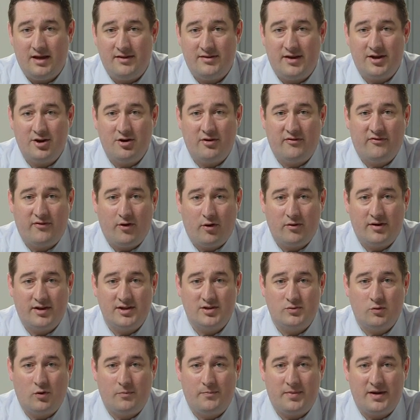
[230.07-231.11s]
then your
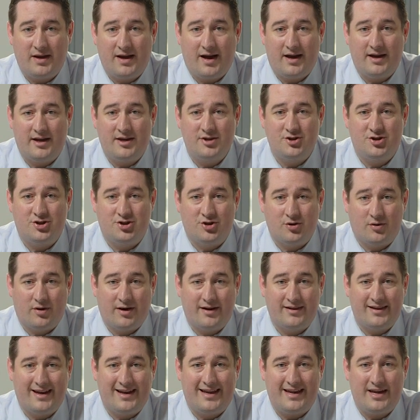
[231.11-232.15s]
focus will be on
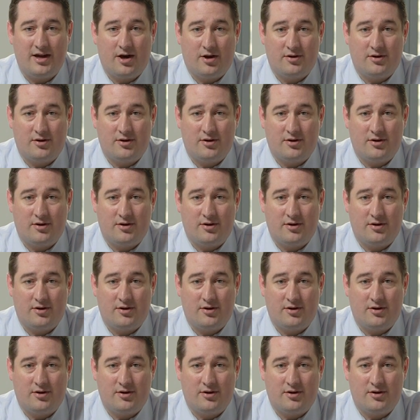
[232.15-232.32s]
ensuring that he